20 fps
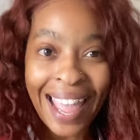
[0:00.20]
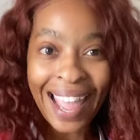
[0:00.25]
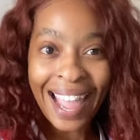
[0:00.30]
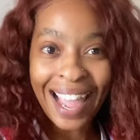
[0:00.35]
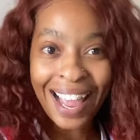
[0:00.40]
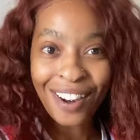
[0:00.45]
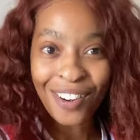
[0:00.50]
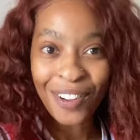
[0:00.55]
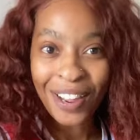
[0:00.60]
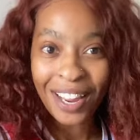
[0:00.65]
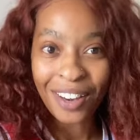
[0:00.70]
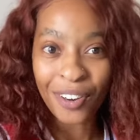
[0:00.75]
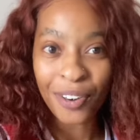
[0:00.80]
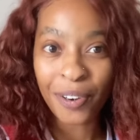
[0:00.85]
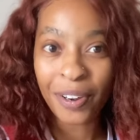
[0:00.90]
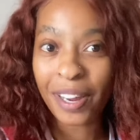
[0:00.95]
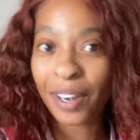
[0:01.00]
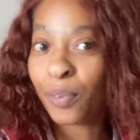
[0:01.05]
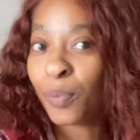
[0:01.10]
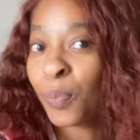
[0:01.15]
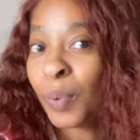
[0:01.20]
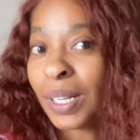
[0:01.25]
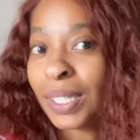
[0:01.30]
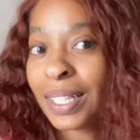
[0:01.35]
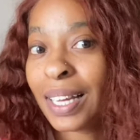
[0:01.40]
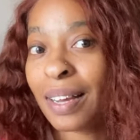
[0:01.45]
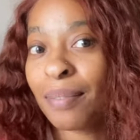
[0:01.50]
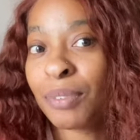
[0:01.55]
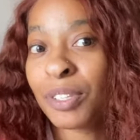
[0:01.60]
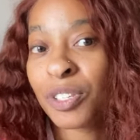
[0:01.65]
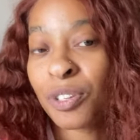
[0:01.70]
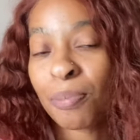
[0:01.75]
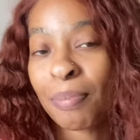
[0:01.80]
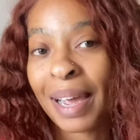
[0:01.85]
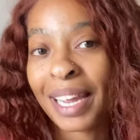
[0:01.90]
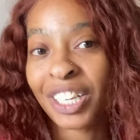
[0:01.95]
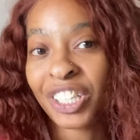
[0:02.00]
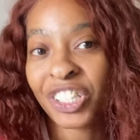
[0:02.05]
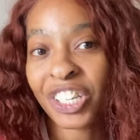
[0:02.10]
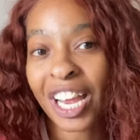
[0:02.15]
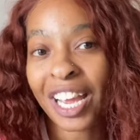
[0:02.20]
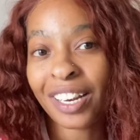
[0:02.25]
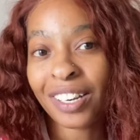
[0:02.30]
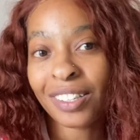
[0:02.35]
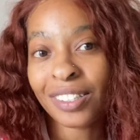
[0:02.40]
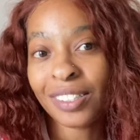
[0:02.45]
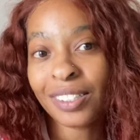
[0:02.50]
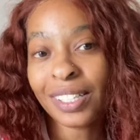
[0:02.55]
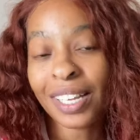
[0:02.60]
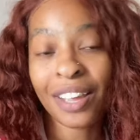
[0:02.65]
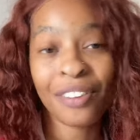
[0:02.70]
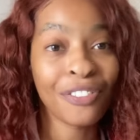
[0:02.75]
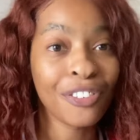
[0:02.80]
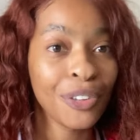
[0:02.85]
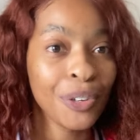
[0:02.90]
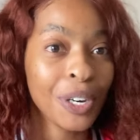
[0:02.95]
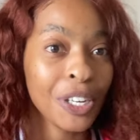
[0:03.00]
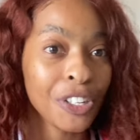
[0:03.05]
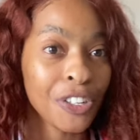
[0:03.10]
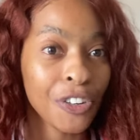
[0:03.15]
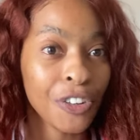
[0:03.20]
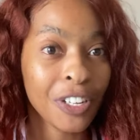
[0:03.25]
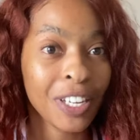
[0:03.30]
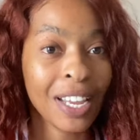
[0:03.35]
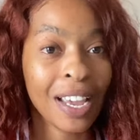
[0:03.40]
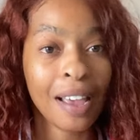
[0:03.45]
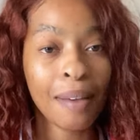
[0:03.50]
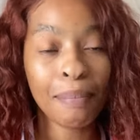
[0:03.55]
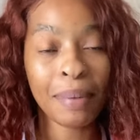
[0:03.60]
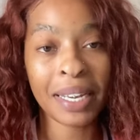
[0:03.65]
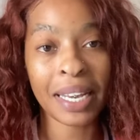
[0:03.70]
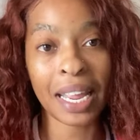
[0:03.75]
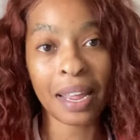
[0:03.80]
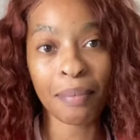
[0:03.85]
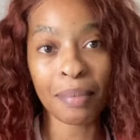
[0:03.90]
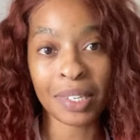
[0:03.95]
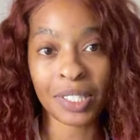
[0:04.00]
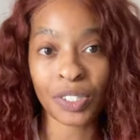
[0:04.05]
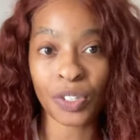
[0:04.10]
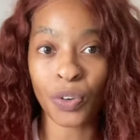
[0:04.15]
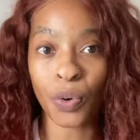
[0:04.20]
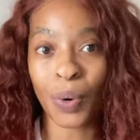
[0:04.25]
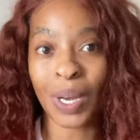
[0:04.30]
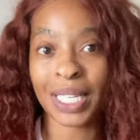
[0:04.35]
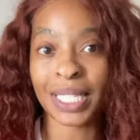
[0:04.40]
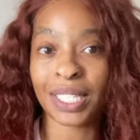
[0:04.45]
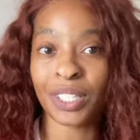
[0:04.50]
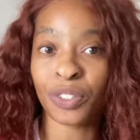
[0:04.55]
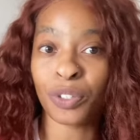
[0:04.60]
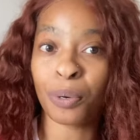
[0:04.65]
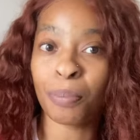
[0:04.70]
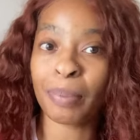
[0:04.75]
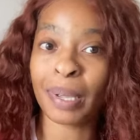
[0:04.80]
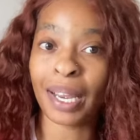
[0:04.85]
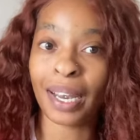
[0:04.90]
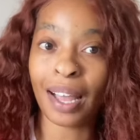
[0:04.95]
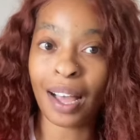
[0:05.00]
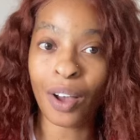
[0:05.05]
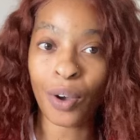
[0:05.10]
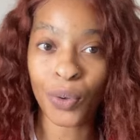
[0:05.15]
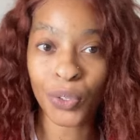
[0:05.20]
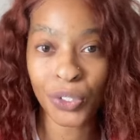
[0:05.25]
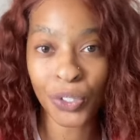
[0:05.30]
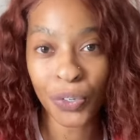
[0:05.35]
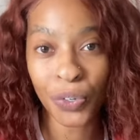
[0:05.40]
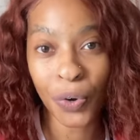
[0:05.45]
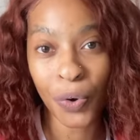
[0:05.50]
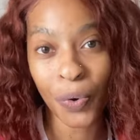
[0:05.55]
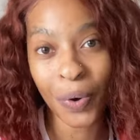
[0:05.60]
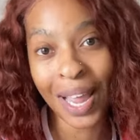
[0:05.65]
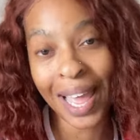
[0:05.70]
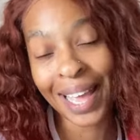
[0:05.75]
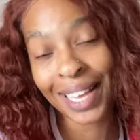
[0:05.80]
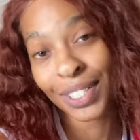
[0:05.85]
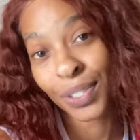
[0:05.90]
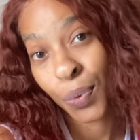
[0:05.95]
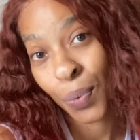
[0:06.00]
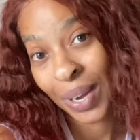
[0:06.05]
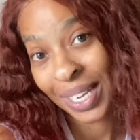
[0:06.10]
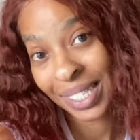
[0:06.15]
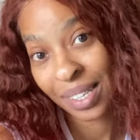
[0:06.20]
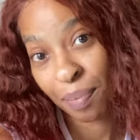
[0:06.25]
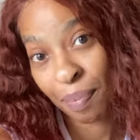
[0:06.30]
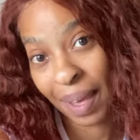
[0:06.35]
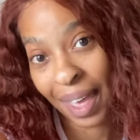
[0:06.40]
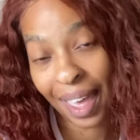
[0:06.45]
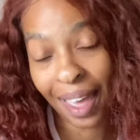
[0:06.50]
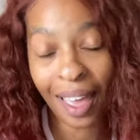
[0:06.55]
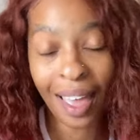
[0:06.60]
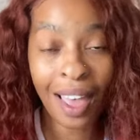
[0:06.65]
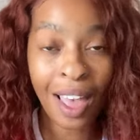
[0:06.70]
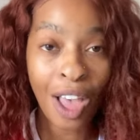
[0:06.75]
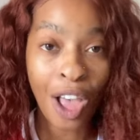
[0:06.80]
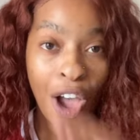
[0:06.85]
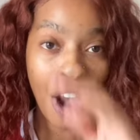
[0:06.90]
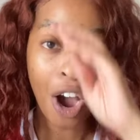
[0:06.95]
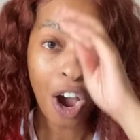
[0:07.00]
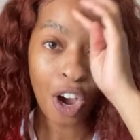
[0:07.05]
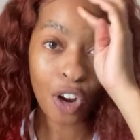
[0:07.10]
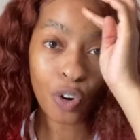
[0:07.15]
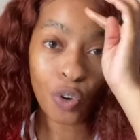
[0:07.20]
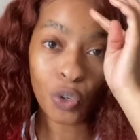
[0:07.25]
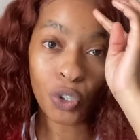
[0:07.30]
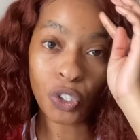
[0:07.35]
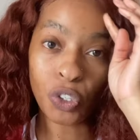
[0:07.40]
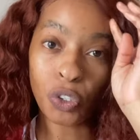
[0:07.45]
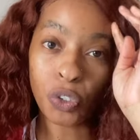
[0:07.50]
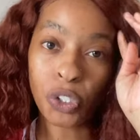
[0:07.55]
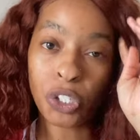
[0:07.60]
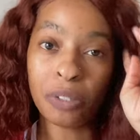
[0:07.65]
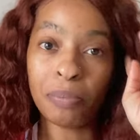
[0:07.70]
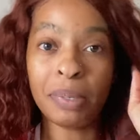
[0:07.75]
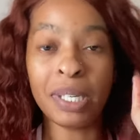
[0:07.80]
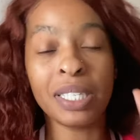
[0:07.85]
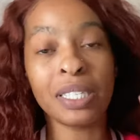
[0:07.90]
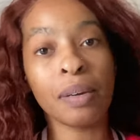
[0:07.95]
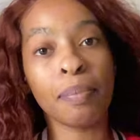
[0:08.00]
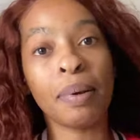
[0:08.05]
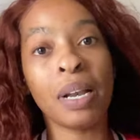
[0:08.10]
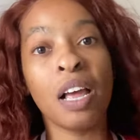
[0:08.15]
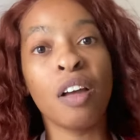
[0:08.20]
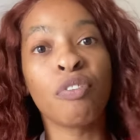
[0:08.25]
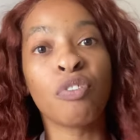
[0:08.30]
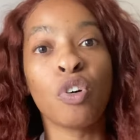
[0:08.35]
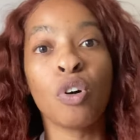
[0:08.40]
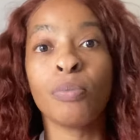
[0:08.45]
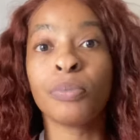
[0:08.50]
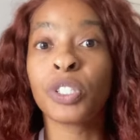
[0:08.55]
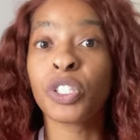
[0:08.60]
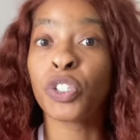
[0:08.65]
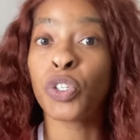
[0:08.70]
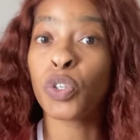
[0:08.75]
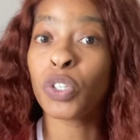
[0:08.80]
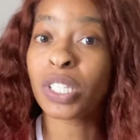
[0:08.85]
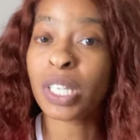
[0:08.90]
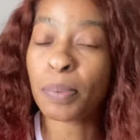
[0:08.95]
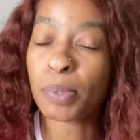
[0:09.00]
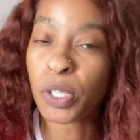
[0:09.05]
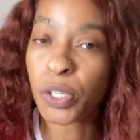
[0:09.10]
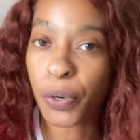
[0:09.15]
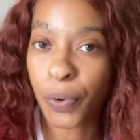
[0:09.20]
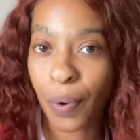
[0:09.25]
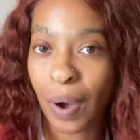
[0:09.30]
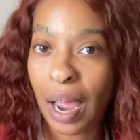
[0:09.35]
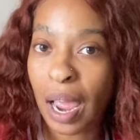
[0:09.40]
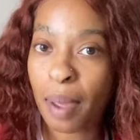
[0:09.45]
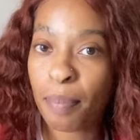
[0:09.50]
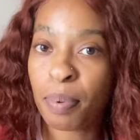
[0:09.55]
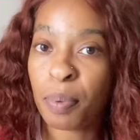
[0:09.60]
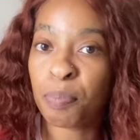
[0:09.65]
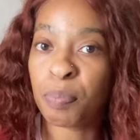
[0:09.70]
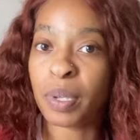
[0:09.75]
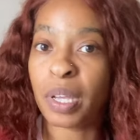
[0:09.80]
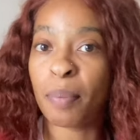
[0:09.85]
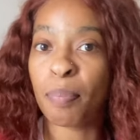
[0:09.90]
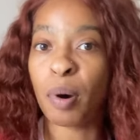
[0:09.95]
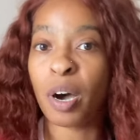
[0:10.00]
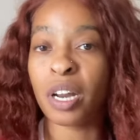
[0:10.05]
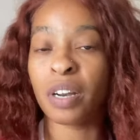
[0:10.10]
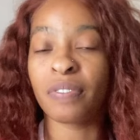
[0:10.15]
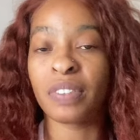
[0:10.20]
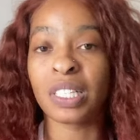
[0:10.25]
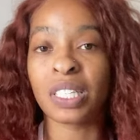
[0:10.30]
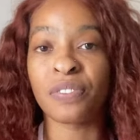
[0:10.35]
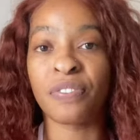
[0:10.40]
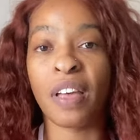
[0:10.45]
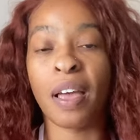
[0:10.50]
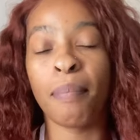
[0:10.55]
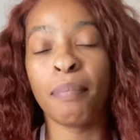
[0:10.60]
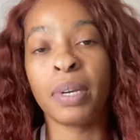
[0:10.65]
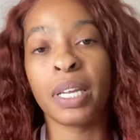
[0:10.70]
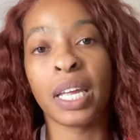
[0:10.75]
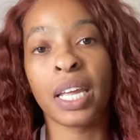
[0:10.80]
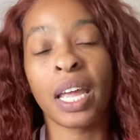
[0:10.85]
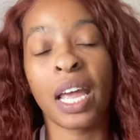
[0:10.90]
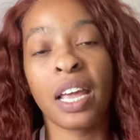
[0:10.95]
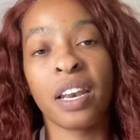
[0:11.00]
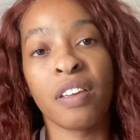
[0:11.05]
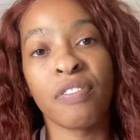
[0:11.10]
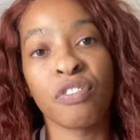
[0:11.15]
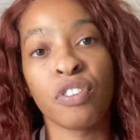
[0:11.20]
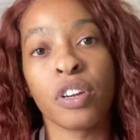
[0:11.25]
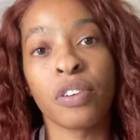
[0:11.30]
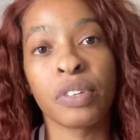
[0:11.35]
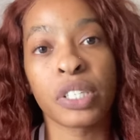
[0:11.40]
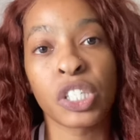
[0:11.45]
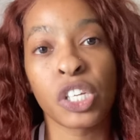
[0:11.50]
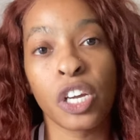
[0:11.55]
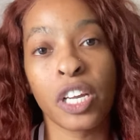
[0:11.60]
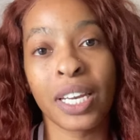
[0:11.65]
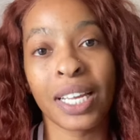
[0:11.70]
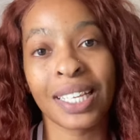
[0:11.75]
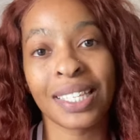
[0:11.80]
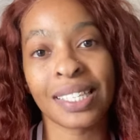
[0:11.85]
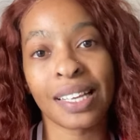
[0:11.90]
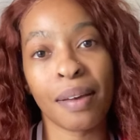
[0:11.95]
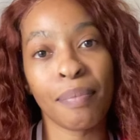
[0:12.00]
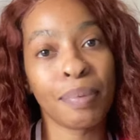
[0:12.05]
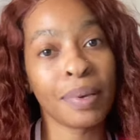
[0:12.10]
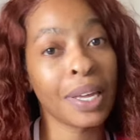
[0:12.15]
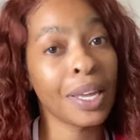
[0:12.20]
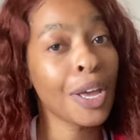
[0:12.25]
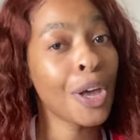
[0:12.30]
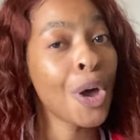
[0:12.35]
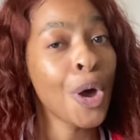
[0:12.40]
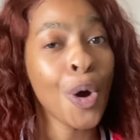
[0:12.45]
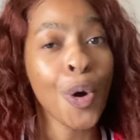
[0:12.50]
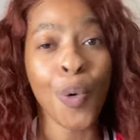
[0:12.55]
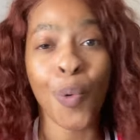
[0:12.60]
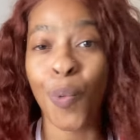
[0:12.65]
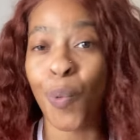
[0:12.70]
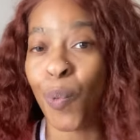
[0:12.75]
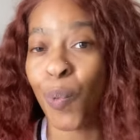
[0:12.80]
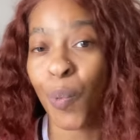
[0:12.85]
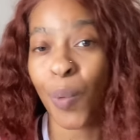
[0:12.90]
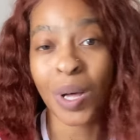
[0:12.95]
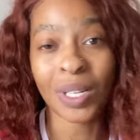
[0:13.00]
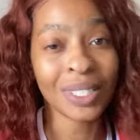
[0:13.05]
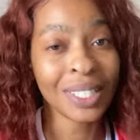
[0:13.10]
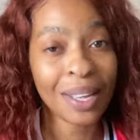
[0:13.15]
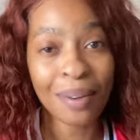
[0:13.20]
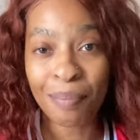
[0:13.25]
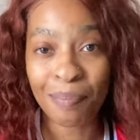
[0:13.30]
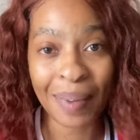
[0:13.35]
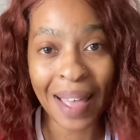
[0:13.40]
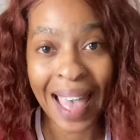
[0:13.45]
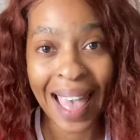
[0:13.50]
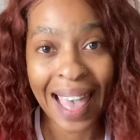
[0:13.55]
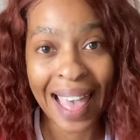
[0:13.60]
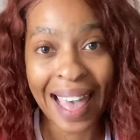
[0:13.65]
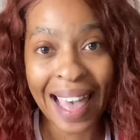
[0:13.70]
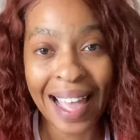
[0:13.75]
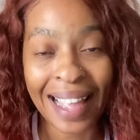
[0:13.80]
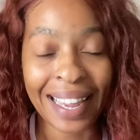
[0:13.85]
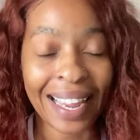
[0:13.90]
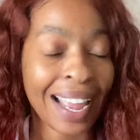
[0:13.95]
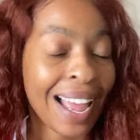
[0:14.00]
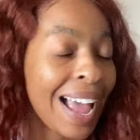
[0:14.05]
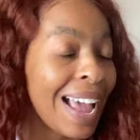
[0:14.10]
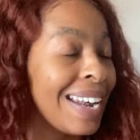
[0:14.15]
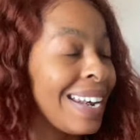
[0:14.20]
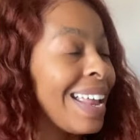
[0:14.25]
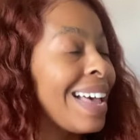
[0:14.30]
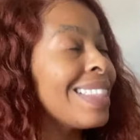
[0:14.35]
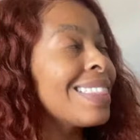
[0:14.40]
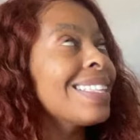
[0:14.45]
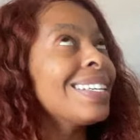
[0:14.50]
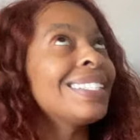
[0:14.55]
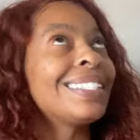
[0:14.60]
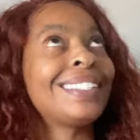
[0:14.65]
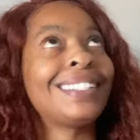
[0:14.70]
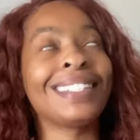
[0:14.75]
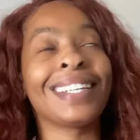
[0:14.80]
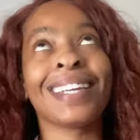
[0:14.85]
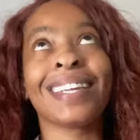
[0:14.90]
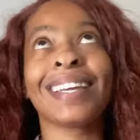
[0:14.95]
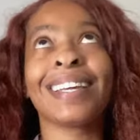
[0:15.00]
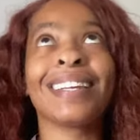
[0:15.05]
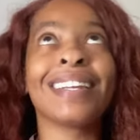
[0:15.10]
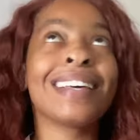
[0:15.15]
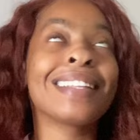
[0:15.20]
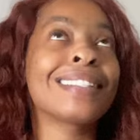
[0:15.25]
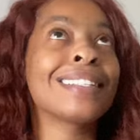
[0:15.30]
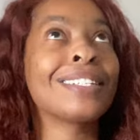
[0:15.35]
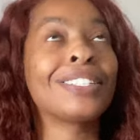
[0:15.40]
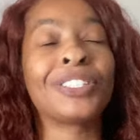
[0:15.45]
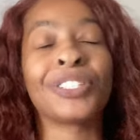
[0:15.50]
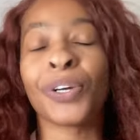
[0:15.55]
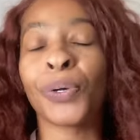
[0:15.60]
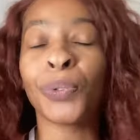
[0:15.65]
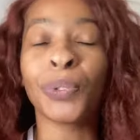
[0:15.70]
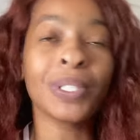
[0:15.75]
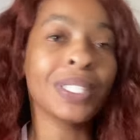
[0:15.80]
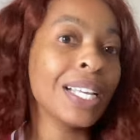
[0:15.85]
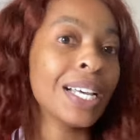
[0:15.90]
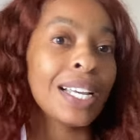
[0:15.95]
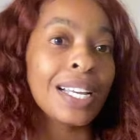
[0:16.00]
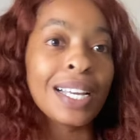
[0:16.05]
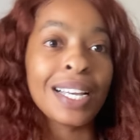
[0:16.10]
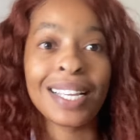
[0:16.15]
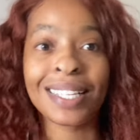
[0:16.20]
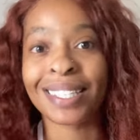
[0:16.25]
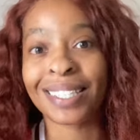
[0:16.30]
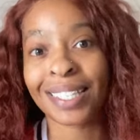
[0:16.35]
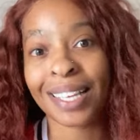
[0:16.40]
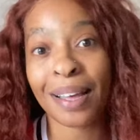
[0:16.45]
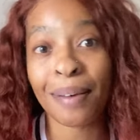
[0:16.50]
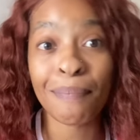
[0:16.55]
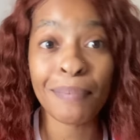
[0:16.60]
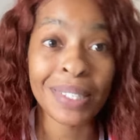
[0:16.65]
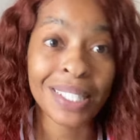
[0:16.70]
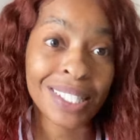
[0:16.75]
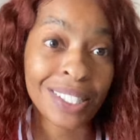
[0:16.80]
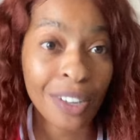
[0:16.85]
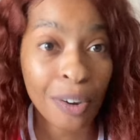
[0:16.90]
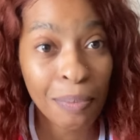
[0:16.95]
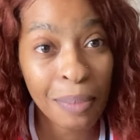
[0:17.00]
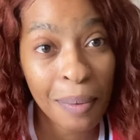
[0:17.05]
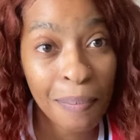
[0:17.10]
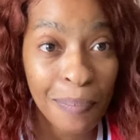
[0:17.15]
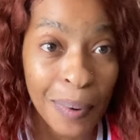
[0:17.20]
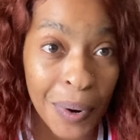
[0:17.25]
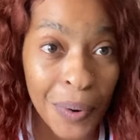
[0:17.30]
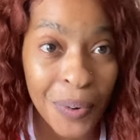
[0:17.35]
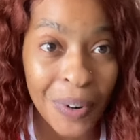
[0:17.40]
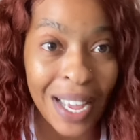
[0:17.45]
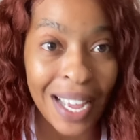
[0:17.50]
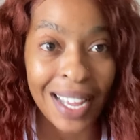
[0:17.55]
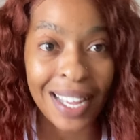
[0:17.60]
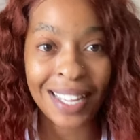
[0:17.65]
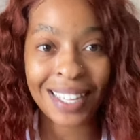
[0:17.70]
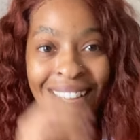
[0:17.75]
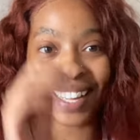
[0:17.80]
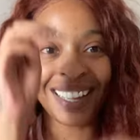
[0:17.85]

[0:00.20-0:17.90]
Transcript: Hello, hello, and welcome to my channel. If you are new here, my name is Nokwazi Ntombela, also known as Kwazi Bear, on all social media platforms. Do subscribe, be a part of this family, and if you're returning Sabi, welcome back. Another day, another dollar, a son, the silver bona.